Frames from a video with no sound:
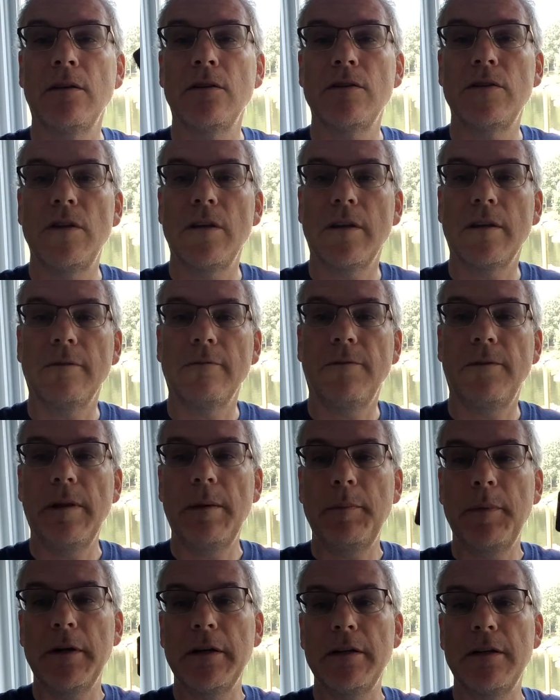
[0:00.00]
so you can
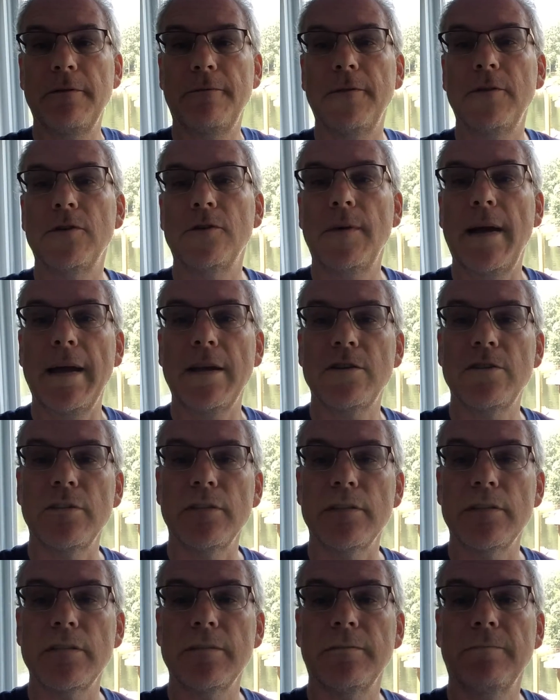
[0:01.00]
flip it in different
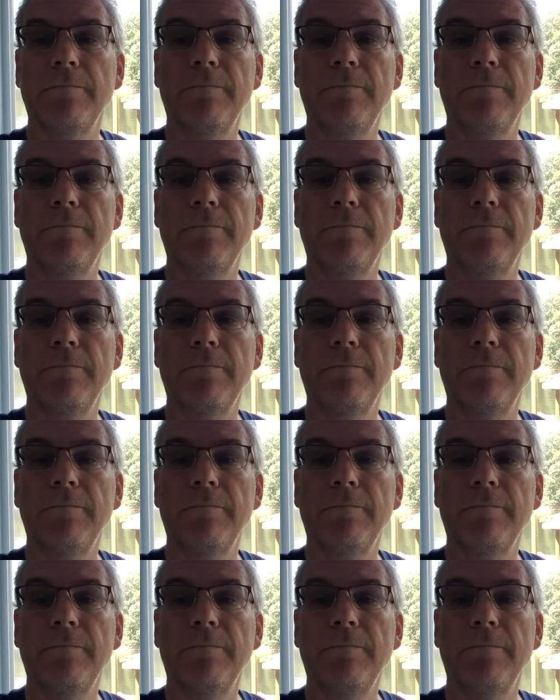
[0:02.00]
directions.